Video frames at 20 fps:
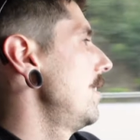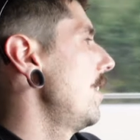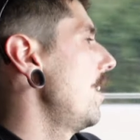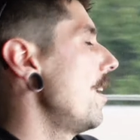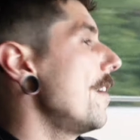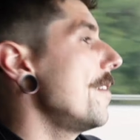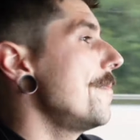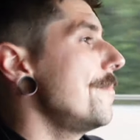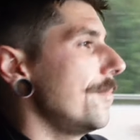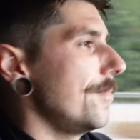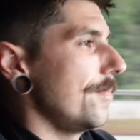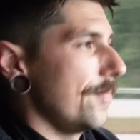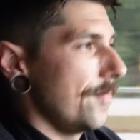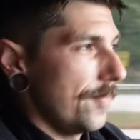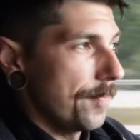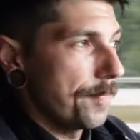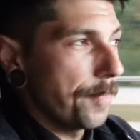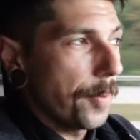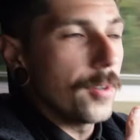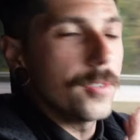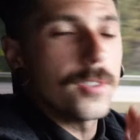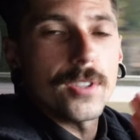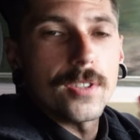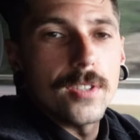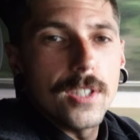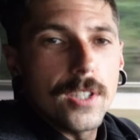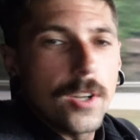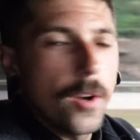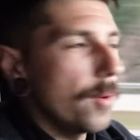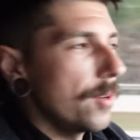I'm
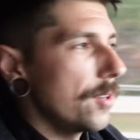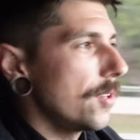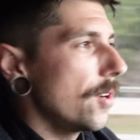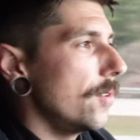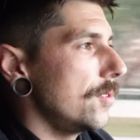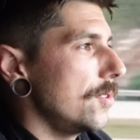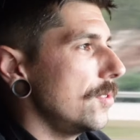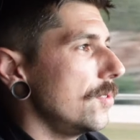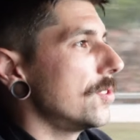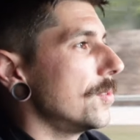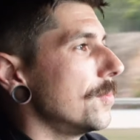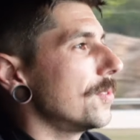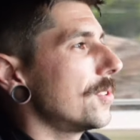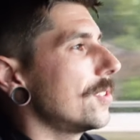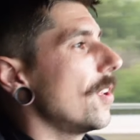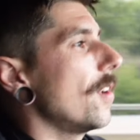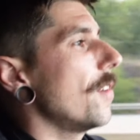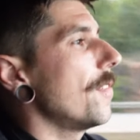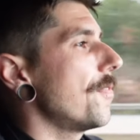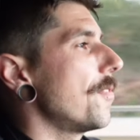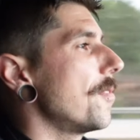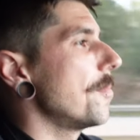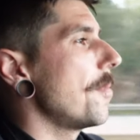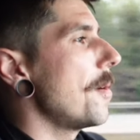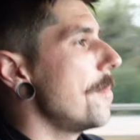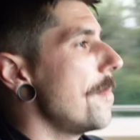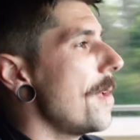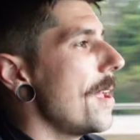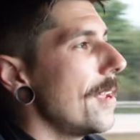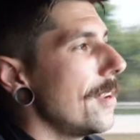personally going to go do some stuff for
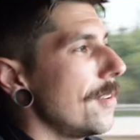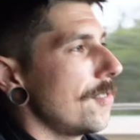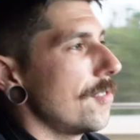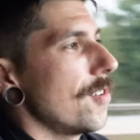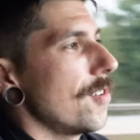my man,